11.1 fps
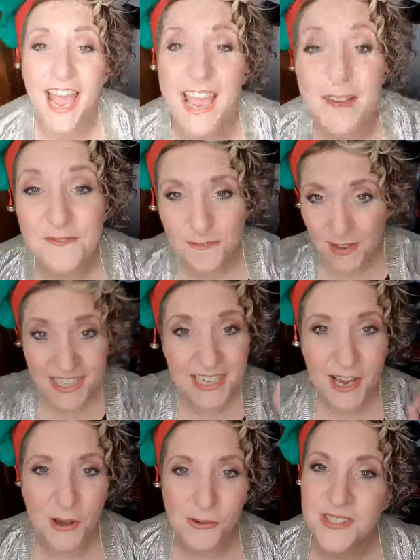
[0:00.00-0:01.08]
A
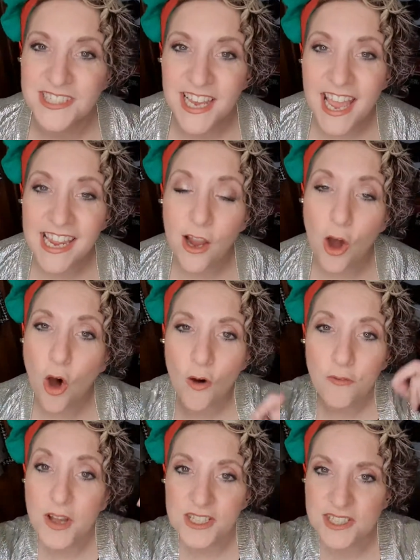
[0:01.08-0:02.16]
video today
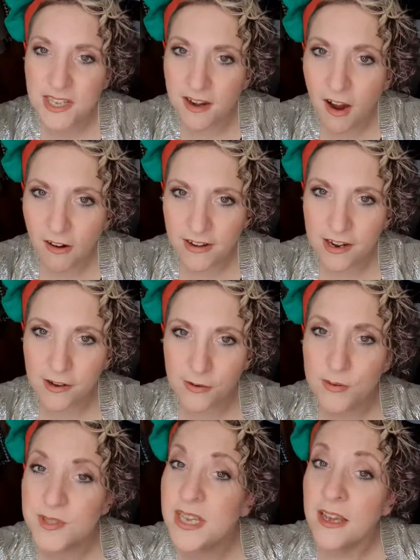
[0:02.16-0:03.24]
of
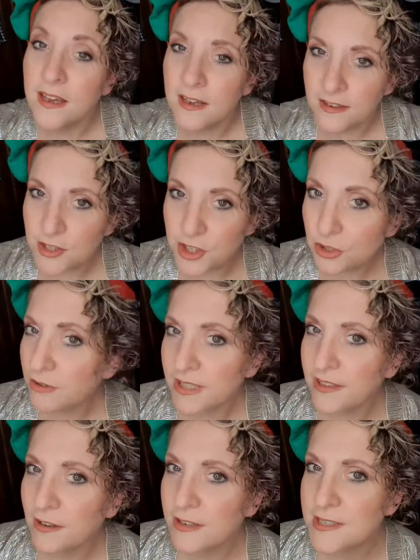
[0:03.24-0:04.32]
scenarios during
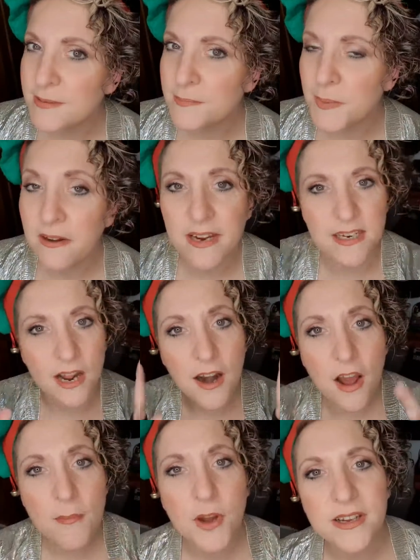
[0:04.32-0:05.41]
the Christmas period, and
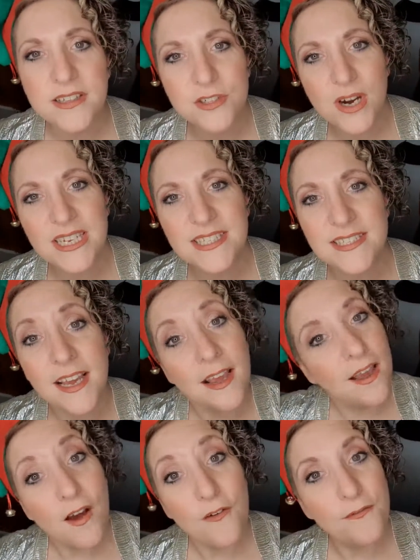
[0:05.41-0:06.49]
I'm going to dress
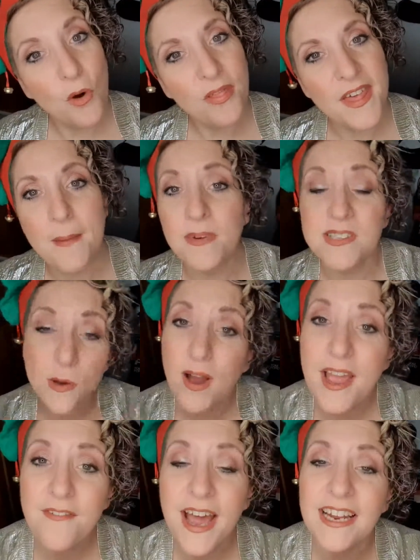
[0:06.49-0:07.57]
for them. So I
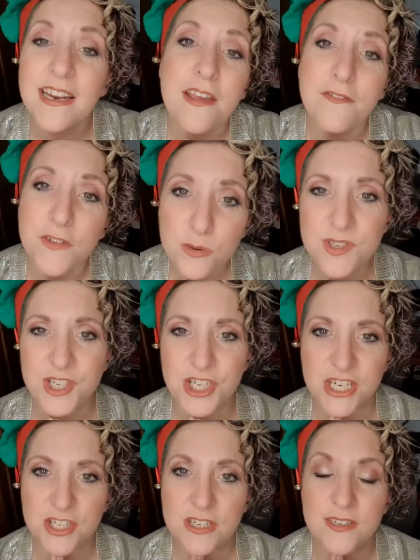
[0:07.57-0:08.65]
have had a few
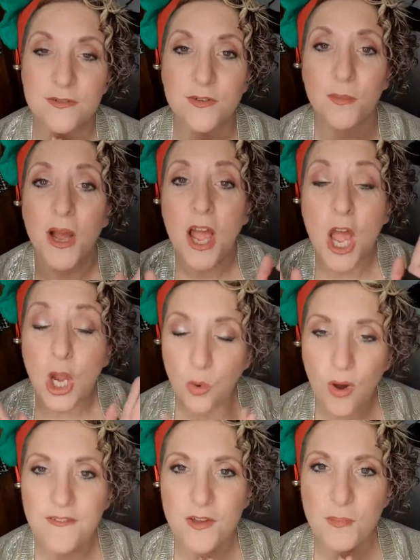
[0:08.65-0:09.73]
suggestions from
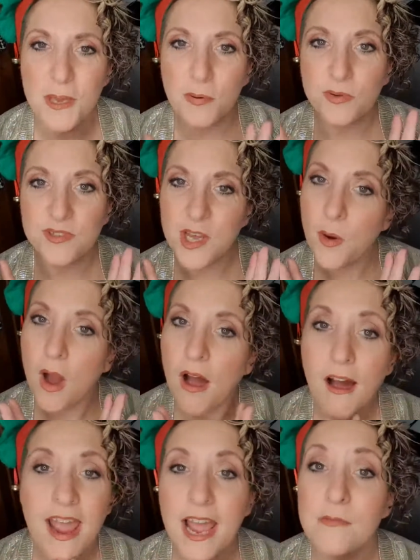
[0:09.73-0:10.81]
quite a few people, so
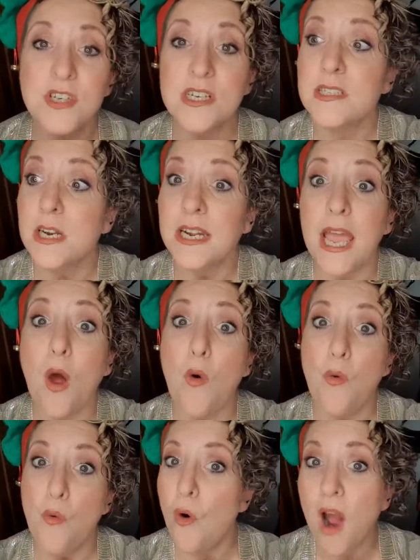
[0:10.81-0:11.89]
I am just going to get
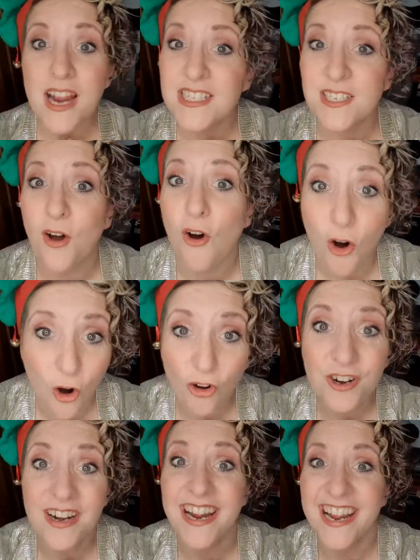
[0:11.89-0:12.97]
right
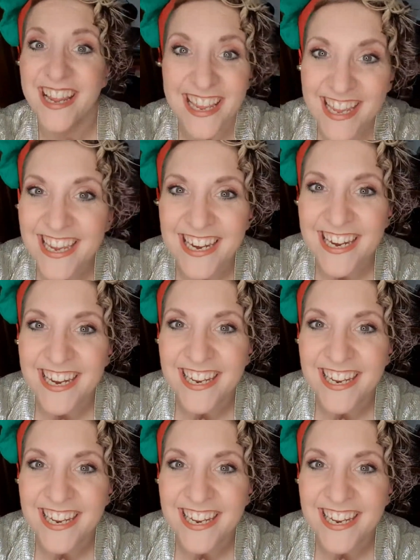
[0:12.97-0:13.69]
on in.